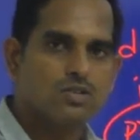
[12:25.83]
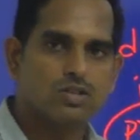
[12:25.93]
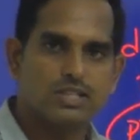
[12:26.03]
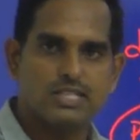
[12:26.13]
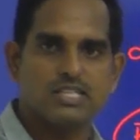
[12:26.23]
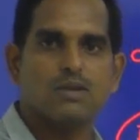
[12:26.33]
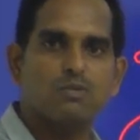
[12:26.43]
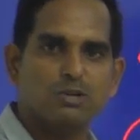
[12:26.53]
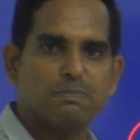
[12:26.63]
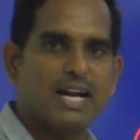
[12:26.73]
So this is
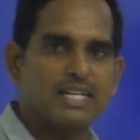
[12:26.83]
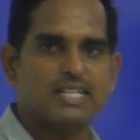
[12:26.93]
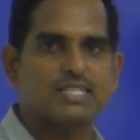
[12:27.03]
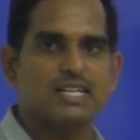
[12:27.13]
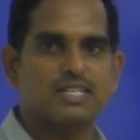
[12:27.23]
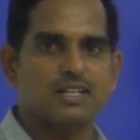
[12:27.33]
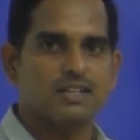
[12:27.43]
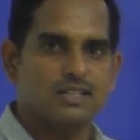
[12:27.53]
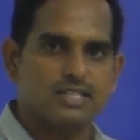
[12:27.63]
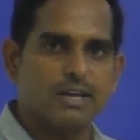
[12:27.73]
about matrix
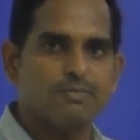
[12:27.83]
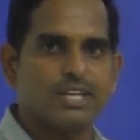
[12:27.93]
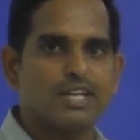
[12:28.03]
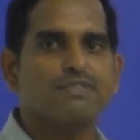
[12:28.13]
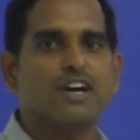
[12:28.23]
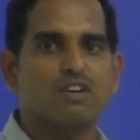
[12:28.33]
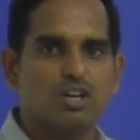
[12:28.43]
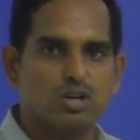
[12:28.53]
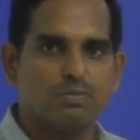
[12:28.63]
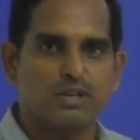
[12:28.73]
addition. The same thing if I
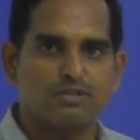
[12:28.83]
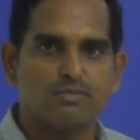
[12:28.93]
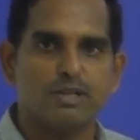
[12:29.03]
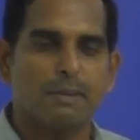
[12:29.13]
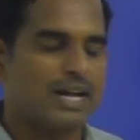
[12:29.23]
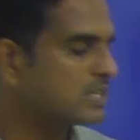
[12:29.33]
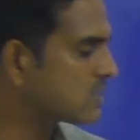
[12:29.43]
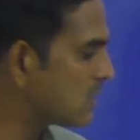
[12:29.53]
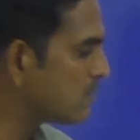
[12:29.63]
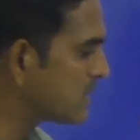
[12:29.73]
want to perform the
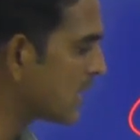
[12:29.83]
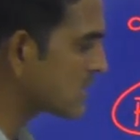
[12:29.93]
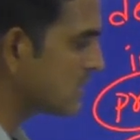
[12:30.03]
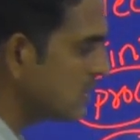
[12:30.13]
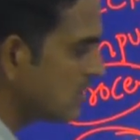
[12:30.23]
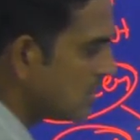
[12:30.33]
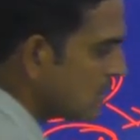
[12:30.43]
matrix subtraction,